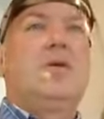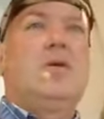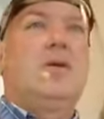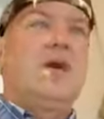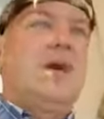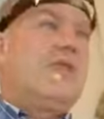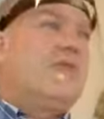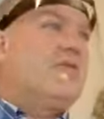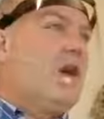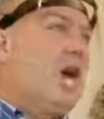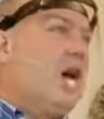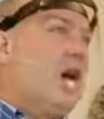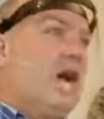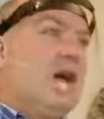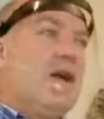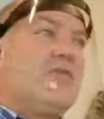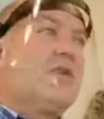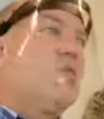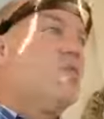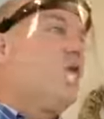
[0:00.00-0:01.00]
Every, uh,
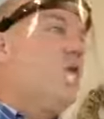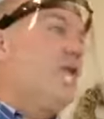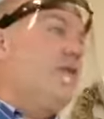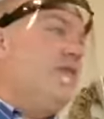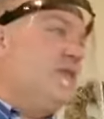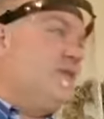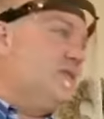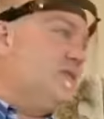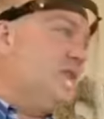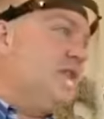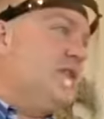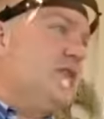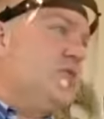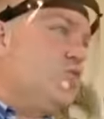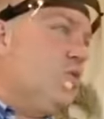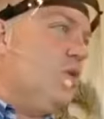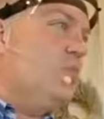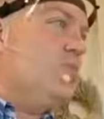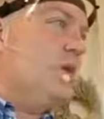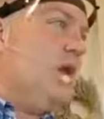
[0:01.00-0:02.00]
every one of us in this
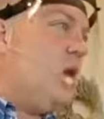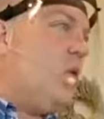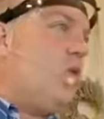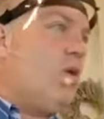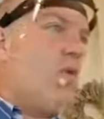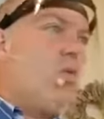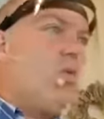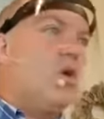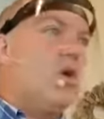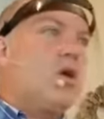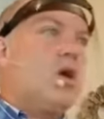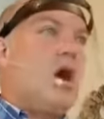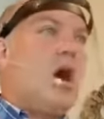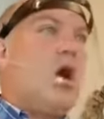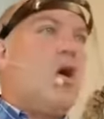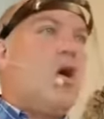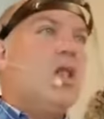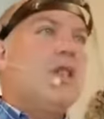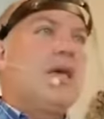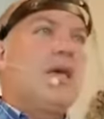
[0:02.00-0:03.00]
room know a
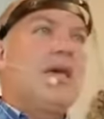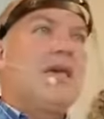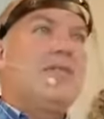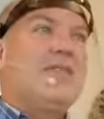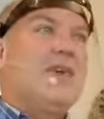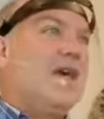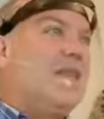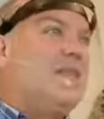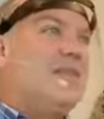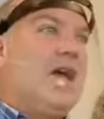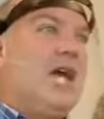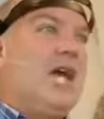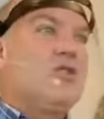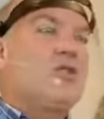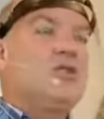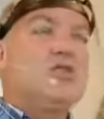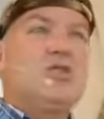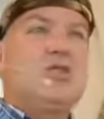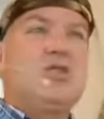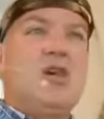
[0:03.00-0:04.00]
workaholic that they are
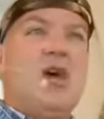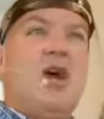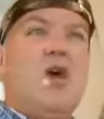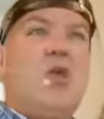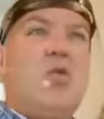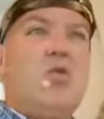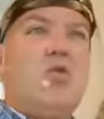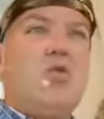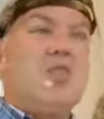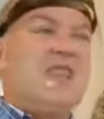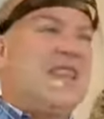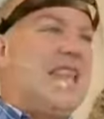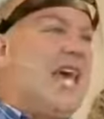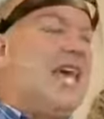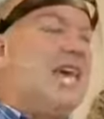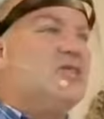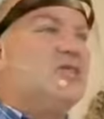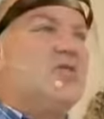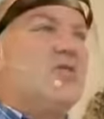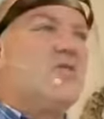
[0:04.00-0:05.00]
so
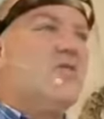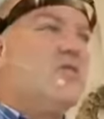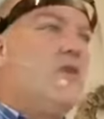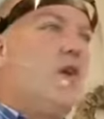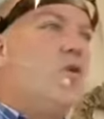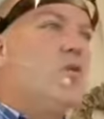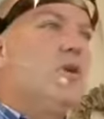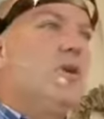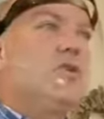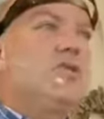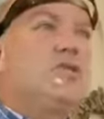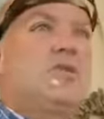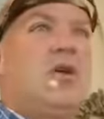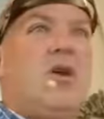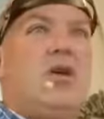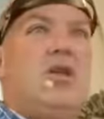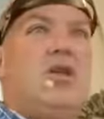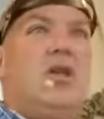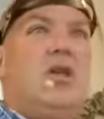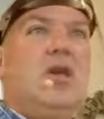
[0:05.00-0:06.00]
laser focused
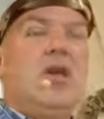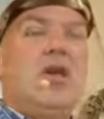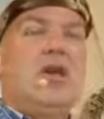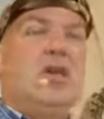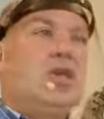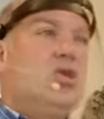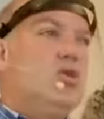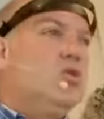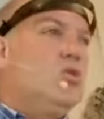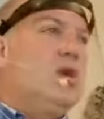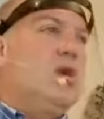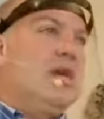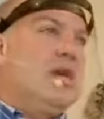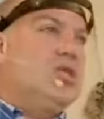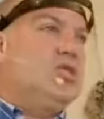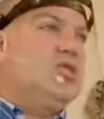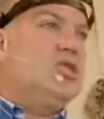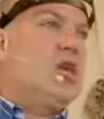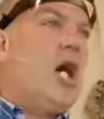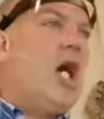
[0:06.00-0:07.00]
on doing a
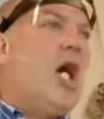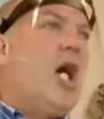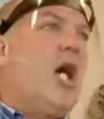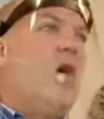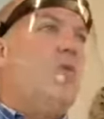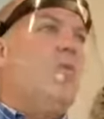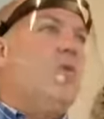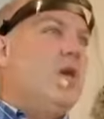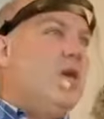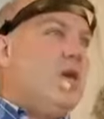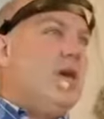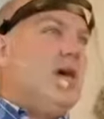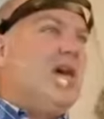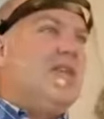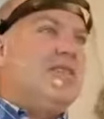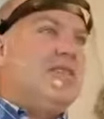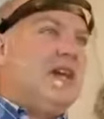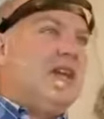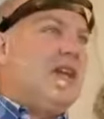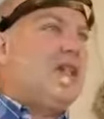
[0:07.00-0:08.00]
job,
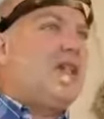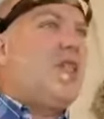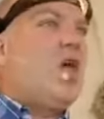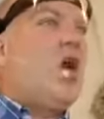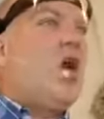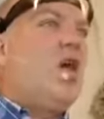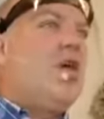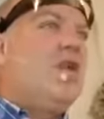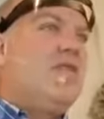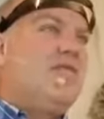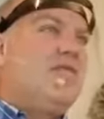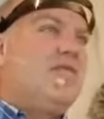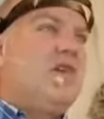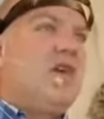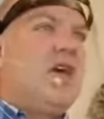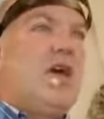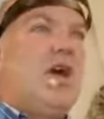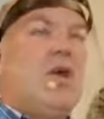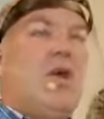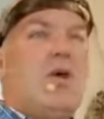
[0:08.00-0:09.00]
and that a lot of
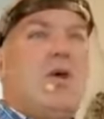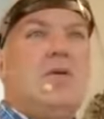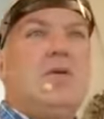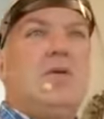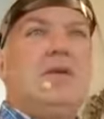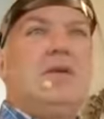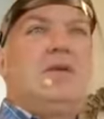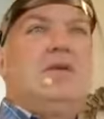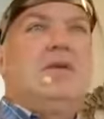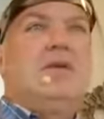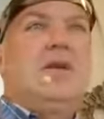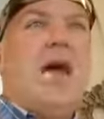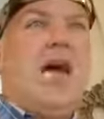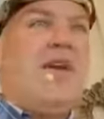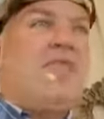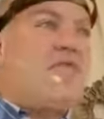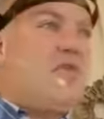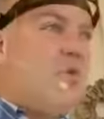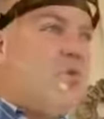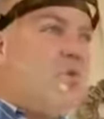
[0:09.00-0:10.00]
their
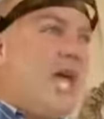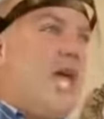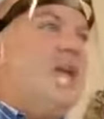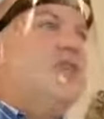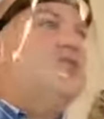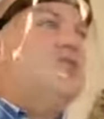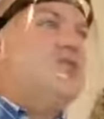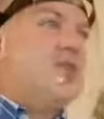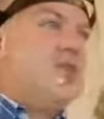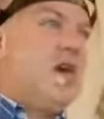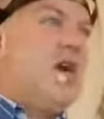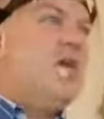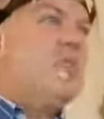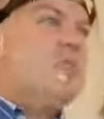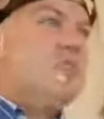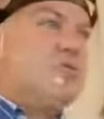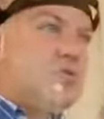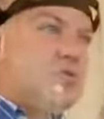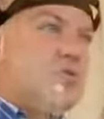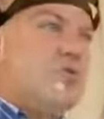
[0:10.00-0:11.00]
affirmation
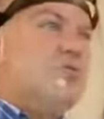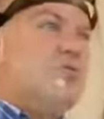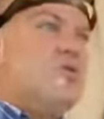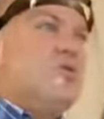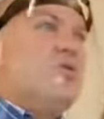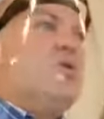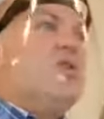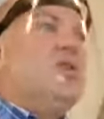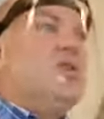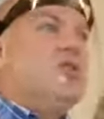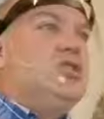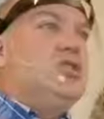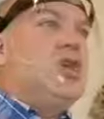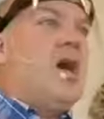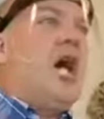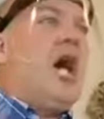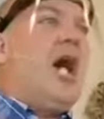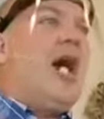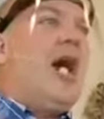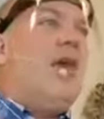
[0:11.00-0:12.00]
comes through doing a
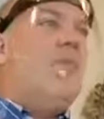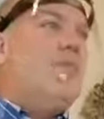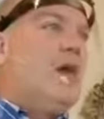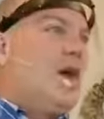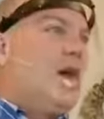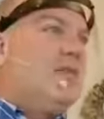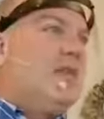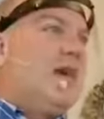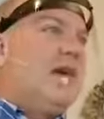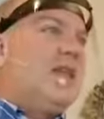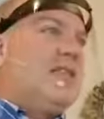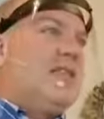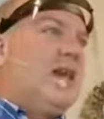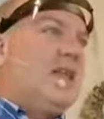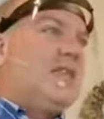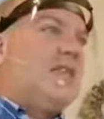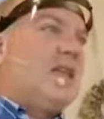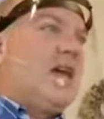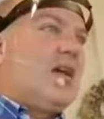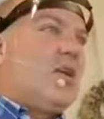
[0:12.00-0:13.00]
job that,
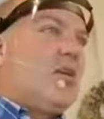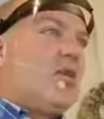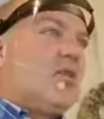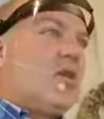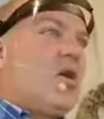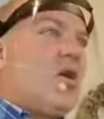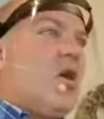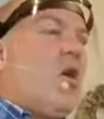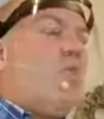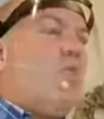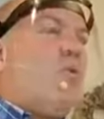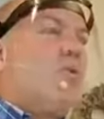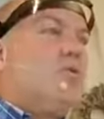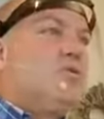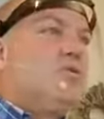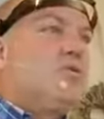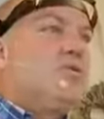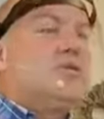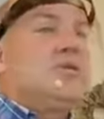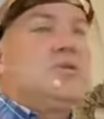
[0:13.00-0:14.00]
that they are, they're
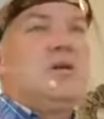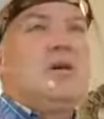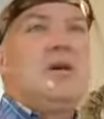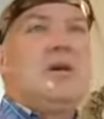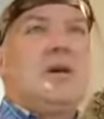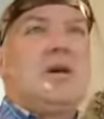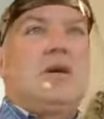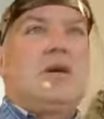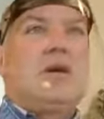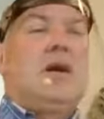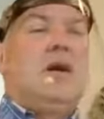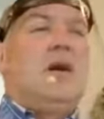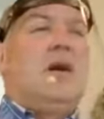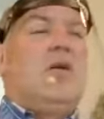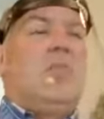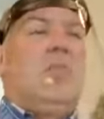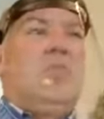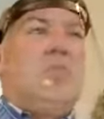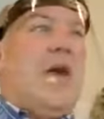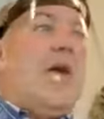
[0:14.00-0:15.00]
almost uh,
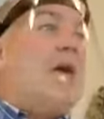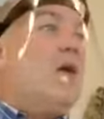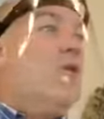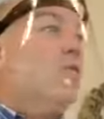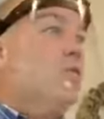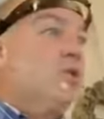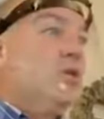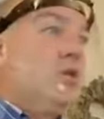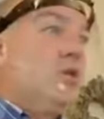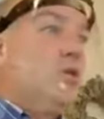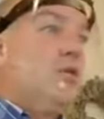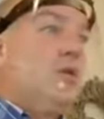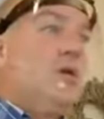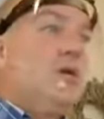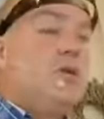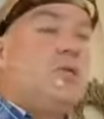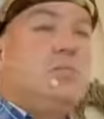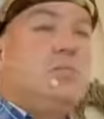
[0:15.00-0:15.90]
bound to it.